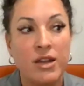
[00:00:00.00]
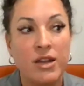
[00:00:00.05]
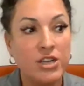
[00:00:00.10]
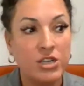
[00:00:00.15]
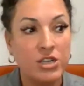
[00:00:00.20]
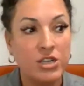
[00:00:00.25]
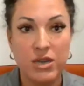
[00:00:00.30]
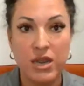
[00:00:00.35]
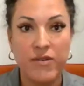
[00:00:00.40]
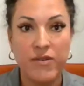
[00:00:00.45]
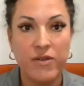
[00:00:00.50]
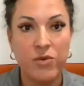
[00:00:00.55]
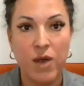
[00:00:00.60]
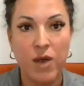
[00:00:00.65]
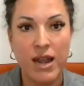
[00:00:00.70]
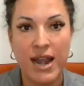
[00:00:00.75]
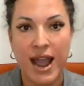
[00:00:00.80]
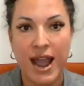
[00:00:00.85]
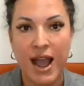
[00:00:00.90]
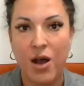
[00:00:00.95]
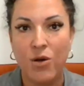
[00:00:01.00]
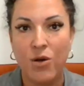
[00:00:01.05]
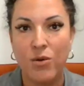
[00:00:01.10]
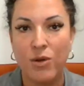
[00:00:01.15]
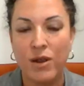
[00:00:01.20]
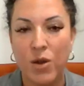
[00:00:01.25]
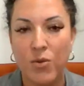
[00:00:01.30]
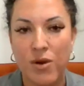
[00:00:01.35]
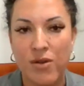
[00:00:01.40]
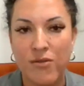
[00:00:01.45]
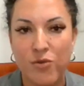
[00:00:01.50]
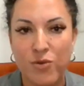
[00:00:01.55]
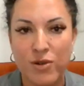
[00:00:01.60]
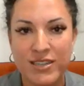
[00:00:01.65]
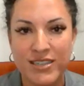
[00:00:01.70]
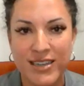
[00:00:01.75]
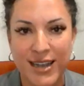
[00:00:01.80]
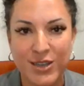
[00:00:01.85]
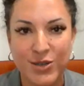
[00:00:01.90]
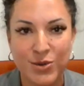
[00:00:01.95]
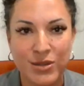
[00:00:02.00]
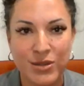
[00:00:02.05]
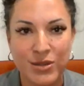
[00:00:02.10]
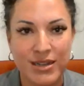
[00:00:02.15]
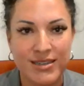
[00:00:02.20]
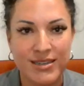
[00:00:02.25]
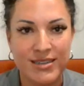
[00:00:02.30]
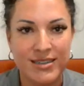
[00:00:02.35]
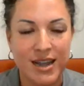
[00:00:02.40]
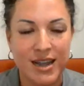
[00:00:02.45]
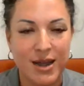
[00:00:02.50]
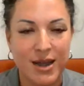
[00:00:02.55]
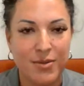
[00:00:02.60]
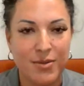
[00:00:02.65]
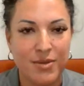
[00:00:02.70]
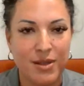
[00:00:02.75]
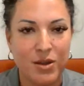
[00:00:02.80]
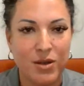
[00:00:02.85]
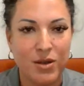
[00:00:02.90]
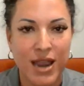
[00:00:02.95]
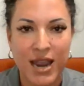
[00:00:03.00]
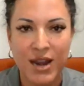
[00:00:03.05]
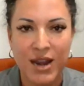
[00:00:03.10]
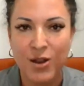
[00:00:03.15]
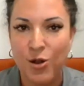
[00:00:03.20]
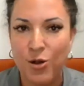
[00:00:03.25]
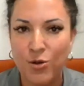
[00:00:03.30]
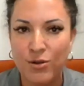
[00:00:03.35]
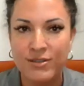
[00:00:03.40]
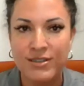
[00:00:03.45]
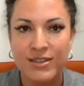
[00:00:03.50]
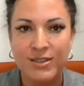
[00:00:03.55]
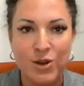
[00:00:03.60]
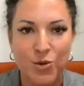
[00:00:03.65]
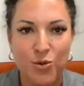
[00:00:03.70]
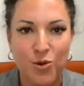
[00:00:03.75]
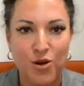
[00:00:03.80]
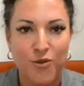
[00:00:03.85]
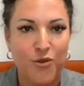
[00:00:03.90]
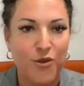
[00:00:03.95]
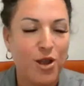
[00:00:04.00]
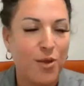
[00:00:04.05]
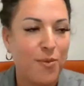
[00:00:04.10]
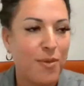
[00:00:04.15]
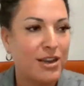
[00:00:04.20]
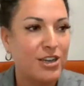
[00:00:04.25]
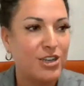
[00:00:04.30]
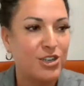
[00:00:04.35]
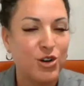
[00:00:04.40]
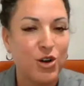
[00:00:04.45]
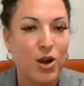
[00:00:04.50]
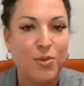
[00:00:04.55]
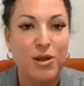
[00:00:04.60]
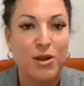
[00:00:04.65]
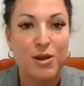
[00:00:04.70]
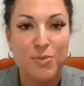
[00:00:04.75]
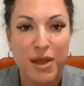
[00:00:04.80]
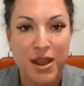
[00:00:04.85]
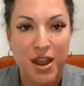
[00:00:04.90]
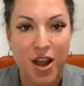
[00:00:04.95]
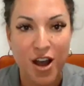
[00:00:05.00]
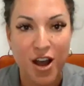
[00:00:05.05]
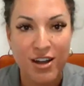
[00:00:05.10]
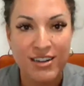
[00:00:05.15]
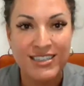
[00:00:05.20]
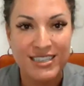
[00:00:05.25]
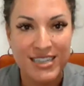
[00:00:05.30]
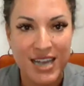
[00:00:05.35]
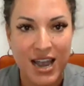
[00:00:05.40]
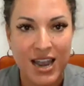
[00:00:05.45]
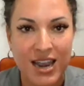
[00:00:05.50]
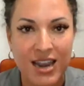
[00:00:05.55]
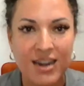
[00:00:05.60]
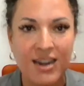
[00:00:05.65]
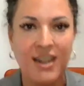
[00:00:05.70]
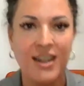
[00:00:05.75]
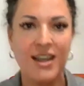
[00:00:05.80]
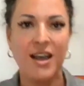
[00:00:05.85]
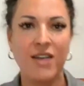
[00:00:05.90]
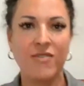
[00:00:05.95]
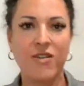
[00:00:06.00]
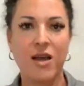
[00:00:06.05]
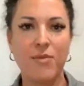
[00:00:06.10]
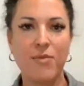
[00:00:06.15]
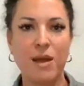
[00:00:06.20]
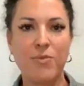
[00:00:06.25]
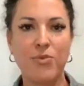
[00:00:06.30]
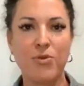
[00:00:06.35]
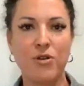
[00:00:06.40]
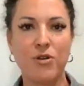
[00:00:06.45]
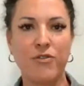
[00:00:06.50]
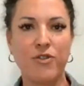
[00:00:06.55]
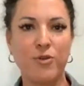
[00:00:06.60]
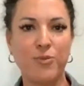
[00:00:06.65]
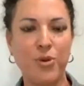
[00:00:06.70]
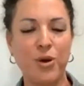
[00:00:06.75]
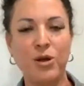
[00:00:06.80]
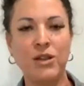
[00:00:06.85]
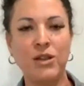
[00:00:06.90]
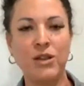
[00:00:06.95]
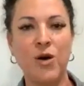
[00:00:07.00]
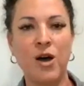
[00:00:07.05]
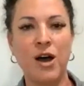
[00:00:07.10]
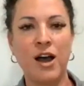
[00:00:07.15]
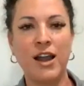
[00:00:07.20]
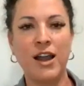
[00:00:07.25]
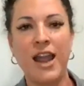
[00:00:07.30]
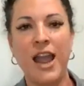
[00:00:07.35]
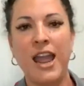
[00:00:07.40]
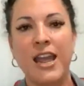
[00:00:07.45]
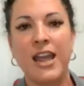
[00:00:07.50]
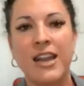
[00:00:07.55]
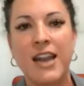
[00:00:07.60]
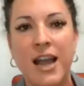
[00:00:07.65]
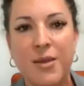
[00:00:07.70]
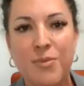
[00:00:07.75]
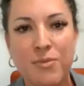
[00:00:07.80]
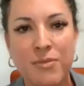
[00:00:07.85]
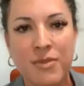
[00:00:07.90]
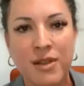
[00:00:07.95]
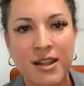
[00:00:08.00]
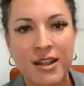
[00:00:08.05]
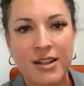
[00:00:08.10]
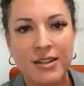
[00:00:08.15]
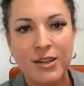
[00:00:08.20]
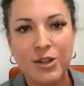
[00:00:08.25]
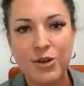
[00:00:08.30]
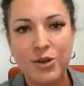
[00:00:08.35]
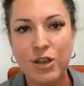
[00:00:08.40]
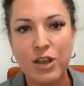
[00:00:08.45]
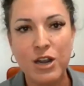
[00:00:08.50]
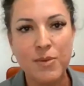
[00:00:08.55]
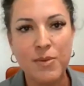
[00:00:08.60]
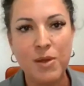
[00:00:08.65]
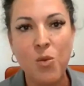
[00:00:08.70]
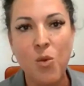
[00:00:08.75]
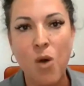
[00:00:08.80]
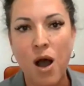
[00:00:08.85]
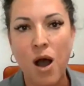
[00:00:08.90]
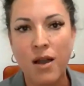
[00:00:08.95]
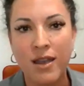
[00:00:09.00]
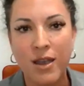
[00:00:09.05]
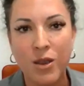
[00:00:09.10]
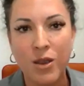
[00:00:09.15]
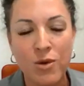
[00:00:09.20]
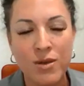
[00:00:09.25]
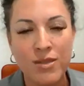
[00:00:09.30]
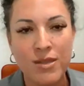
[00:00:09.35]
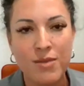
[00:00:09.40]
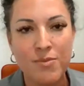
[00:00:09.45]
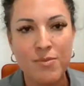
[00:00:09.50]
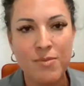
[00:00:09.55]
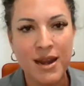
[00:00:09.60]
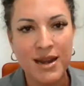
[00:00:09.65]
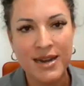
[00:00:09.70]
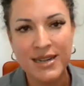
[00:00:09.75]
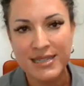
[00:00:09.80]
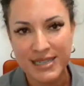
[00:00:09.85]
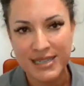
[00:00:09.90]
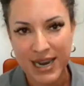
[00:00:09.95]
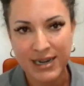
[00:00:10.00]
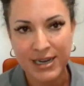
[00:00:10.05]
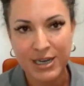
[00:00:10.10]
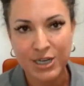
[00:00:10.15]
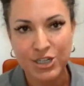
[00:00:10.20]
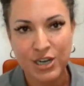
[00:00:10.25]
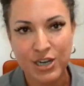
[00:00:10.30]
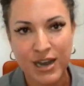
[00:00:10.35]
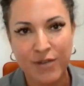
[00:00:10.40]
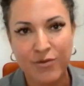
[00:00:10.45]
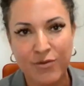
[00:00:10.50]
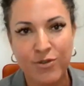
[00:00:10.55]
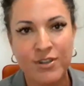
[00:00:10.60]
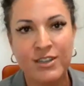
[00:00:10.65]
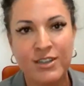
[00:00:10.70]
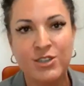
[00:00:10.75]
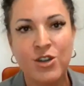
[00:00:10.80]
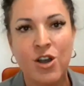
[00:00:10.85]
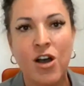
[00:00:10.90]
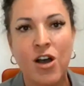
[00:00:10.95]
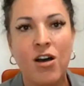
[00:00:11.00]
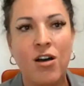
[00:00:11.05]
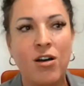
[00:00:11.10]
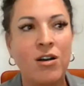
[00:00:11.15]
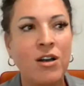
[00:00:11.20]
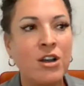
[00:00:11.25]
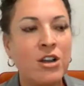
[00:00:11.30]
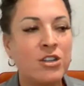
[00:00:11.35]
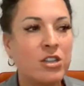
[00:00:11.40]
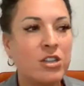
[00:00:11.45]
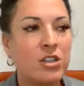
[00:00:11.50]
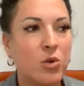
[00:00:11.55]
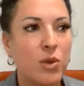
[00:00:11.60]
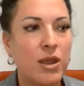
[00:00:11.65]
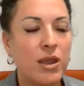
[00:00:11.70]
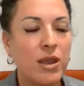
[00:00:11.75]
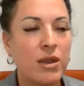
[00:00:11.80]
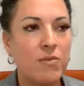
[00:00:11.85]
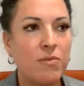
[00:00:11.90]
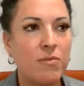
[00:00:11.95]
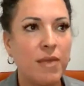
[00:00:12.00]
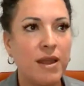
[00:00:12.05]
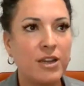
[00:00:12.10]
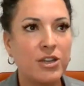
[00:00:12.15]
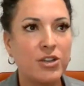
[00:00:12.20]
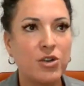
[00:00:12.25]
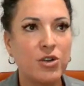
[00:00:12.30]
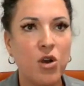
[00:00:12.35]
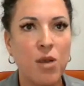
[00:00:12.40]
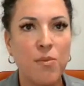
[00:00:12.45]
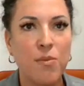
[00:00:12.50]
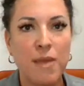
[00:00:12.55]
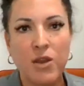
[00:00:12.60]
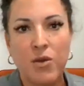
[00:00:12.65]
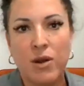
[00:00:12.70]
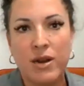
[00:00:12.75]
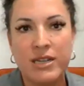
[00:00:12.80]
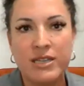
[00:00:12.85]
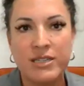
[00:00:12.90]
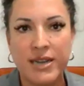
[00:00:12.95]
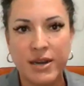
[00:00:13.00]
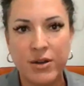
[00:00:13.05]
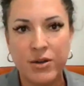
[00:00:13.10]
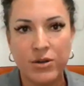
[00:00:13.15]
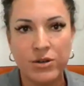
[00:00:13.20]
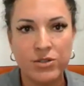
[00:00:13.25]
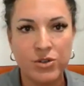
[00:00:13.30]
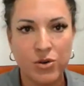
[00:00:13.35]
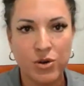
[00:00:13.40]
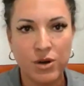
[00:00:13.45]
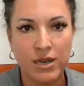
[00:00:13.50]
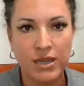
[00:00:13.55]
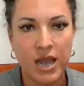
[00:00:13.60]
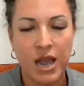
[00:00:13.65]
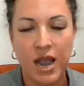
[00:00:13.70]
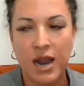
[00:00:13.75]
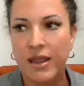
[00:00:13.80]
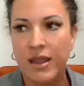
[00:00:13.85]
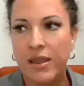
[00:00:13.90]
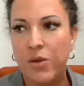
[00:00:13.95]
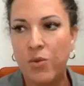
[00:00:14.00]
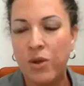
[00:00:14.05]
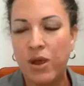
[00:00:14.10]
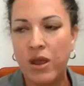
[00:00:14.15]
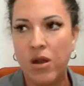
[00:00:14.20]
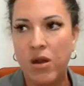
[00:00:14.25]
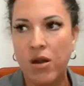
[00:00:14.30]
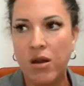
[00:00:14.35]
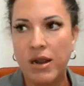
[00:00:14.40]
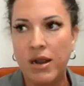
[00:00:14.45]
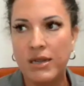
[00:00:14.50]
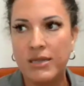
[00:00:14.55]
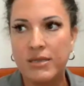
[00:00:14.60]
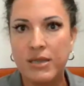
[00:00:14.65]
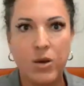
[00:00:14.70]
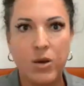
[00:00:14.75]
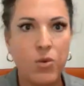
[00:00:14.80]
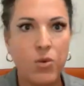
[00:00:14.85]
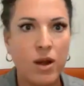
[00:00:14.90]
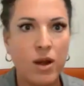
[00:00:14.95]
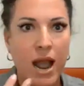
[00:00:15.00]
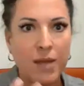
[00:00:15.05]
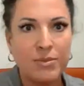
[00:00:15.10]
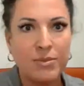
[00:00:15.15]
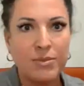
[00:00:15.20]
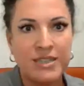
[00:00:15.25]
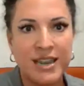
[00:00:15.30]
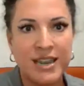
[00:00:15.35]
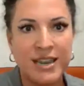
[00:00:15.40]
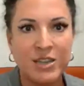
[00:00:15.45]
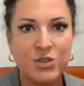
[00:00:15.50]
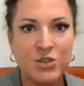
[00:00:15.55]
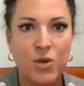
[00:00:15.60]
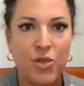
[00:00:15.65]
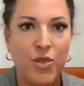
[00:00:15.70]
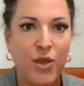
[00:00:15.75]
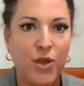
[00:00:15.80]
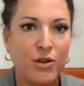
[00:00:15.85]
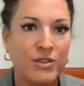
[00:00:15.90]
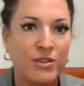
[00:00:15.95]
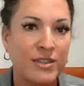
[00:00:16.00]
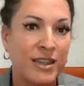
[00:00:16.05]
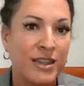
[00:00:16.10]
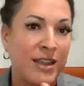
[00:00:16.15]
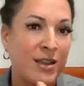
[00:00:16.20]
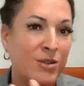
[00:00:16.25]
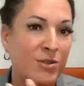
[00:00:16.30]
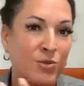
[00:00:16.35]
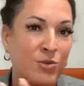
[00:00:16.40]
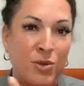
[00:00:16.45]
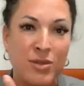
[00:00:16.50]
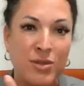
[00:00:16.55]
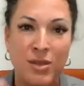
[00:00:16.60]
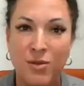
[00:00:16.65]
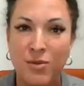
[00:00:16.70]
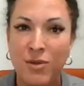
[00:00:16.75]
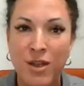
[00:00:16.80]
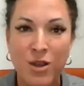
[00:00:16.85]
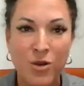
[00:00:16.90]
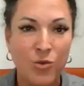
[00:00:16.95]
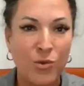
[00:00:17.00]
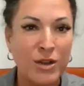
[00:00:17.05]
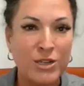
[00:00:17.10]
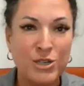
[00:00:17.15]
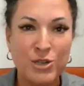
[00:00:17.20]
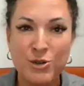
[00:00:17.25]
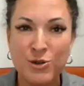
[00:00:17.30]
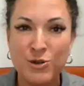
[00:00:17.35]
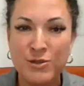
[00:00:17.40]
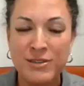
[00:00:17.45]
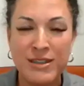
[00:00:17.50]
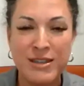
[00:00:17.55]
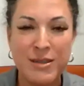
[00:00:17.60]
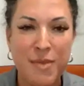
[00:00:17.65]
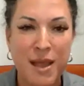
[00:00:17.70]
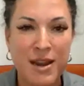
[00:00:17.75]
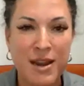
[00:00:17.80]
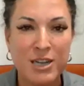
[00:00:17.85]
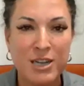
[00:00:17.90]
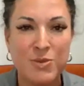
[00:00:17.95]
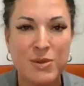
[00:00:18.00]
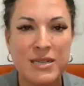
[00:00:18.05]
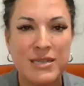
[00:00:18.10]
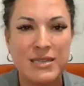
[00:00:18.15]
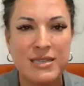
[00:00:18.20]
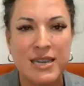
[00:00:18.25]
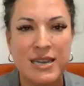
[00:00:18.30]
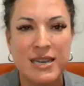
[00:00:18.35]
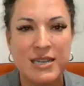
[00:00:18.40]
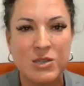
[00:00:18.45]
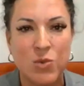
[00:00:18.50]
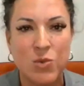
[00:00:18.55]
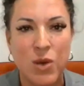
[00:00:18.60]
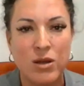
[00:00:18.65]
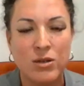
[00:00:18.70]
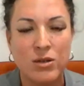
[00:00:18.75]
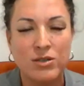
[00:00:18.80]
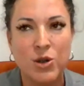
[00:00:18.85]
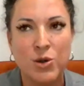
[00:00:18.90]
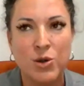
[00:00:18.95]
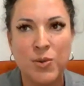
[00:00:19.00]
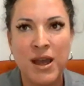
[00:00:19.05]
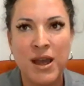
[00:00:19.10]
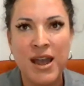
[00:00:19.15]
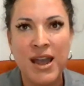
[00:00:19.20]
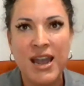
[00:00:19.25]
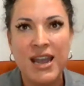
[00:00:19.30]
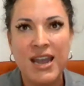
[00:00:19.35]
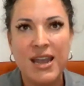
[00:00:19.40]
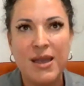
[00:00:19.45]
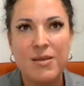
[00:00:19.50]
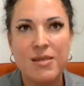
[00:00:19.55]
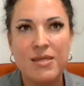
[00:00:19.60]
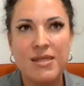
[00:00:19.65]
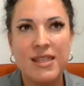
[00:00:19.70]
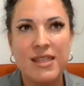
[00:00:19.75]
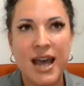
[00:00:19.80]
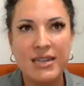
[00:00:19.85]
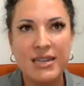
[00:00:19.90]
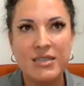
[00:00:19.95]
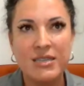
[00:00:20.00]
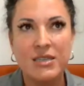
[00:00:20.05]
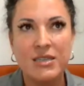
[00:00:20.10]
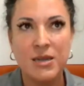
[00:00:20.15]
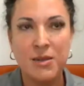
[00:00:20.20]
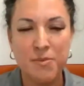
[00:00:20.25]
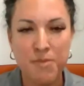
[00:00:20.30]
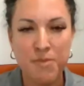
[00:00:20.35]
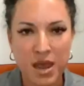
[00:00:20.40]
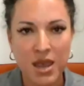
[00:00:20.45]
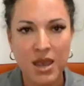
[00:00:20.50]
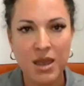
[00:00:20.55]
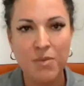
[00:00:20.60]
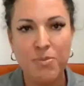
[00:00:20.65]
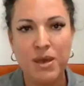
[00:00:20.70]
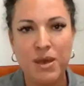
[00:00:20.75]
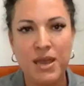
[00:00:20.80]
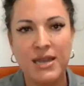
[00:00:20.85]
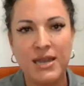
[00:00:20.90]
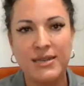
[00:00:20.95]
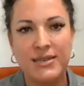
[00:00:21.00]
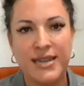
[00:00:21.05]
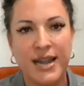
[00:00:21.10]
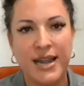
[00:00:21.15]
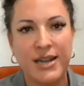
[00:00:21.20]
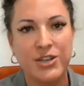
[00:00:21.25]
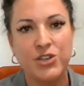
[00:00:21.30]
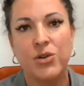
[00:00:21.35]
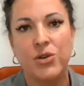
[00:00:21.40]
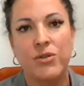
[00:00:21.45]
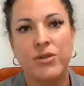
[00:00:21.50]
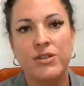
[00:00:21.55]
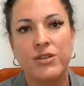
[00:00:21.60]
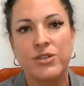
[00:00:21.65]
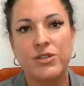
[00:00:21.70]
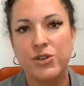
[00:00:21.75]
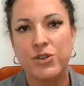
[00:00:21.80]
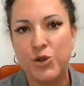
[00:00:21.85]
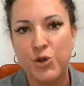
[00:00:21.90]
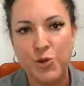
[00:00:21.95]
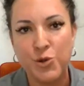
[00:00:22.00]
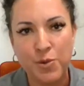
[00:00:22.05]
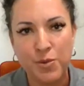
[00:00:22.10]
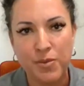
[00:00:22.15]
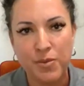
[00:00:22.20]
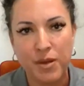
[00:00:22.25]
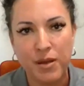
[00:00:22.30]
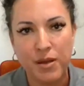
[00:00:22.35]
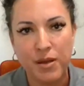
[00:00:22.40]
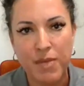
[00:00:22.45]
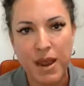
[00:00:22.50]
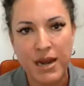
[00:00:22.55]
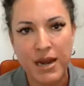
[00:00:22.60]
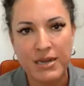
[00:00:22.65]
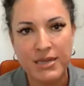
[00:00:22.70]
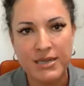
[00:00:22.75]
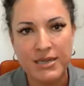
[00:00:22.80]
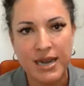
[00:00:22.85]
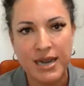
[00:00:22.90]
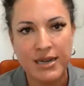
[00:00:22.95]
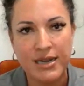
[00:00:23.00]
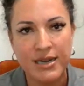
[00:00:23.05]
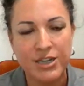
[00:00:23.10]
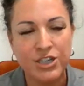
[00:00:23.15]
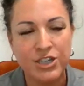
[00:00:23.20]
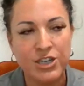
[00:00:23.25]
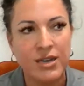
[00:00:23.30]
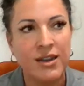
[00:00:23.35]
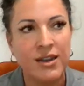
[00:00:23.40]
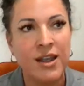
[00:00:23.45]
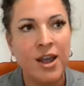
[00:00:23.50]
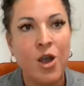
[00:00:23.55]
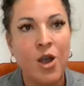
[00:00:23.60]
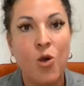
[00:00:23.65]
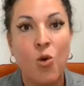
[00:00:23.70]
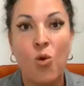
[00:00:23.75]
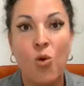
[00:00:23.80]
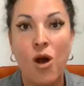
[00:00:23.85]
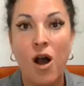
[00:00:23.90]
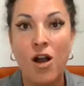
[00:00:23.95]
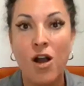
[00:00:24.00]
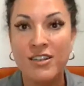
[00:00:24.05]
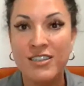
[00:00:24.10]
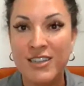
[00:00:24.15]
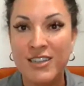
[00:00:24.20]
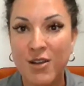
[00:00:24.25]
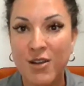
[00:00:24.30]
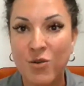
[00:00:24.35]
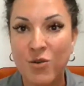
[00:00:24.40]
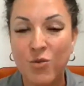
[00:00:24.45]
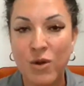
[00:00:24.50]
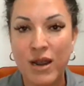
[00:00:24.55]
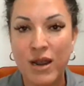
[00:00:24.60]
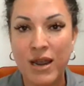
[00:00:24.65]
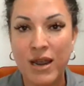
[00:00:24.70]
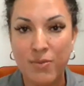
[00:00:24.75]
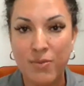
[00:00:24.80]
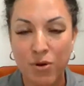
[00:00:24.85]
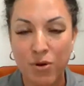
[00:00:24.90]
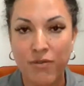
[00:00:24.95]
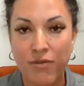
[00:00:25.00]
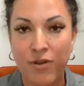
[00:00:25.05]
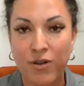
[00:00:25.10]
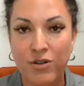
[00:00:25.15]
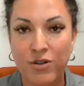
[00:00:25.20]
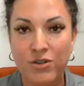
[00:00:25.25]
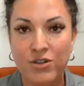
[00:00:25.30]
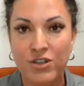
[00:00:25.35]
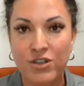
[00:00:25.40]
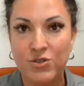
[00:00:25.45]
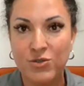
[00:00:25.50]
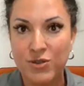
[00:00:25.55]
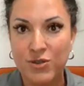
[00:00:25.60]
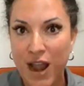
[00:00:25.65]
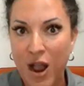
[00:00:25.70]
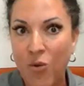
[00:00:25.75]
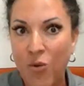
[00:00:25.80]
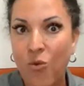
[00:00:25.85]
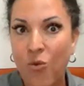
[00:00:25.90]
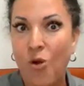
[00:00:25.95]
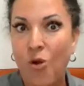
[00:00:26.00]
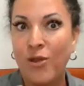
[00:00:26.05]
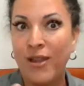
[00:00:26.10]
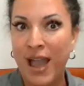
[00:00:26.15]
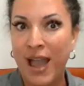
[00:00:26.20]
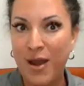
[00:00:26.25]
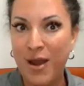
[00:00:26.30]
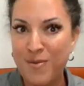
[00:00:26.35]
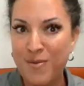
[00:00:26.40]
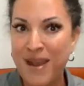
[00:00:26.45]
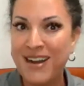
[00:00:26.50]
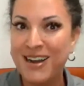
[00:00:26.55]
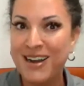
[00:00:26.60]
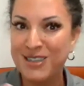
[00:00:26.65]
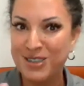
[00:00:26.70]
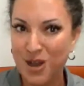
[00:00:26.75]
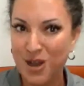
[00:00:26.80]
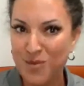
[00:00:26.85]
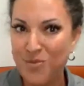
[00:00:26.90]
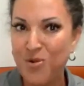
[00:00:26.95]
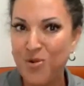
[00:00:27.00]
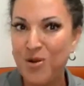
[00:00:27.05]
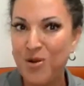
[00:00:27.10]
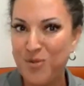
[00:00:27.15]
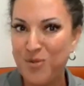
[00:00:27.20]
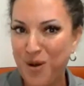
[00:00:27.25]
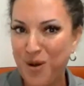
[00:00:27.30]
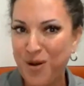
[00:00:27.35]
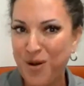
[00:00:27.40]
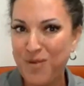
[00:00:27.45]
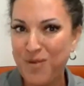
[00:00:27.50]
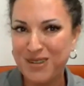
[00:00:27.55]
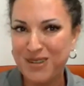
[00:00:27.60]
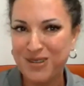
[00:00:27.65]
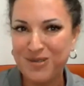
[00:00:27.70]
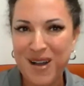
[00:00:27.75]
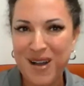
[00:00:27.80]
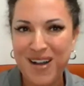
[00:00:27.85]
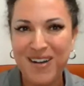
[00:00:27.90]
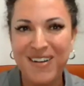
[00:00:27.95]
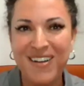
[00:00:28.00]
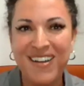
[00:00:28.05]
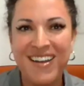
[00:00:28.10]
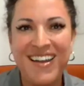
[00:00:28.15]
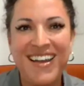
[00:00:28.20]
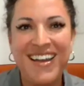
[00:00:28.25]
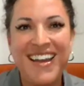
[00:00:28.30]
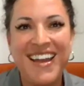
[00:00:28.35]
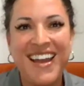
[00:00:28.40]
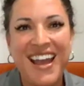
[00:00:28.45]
Just even right now, whenever we scheduled this, they're like, "Hey, Nicolle, is this going to work for you?" I'm like, "Sure." I'm going to be on site, got my Brookfield polo on, and I'm literally going to be walking with a maintenance technician after this call so that we can make sure our make-ready standards are in line, and that it's like what I'm seeing is what they're seeing, is what the regionals and the management is seeing as well. So that's, to me, being intentional. This is a new maintenance technician. We, Brookfield, are just now rolling out a maintenance onboarding program as well.